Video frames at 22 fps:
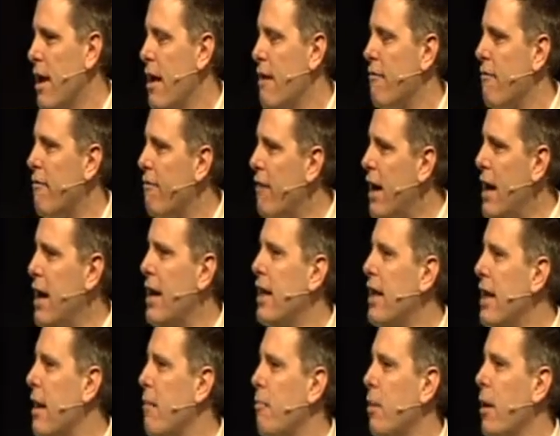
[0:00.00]
And
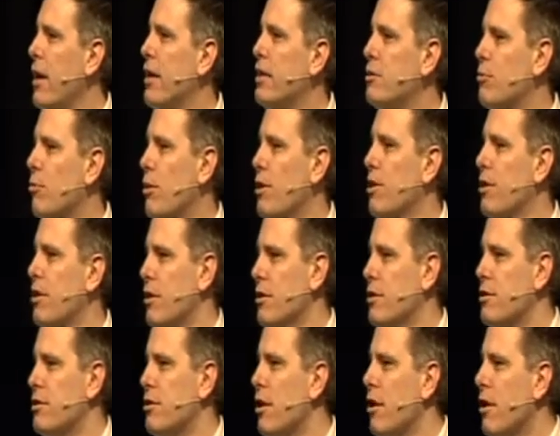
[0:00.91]
finding that place where you
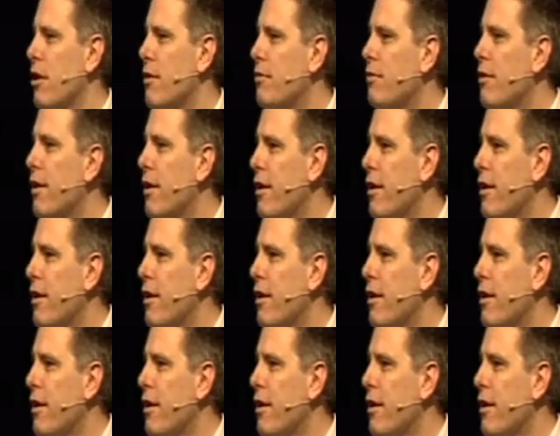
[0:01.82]
can serve.